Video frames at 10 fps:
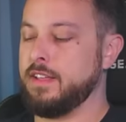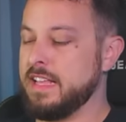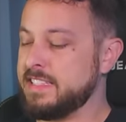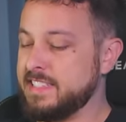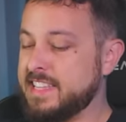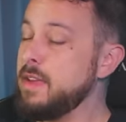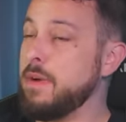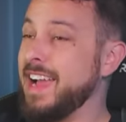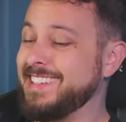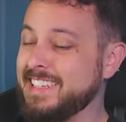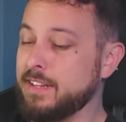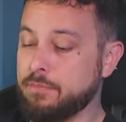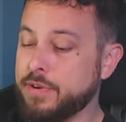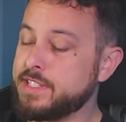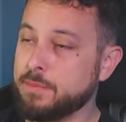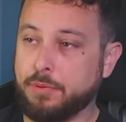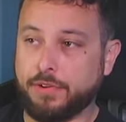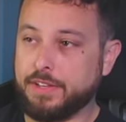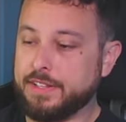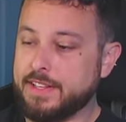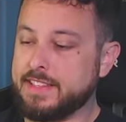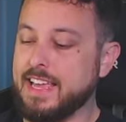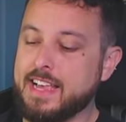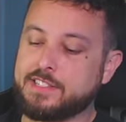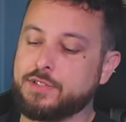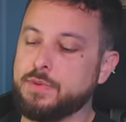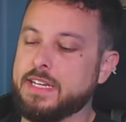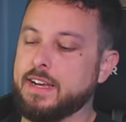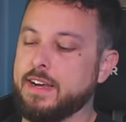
bit. It's the same idea in principle that the S3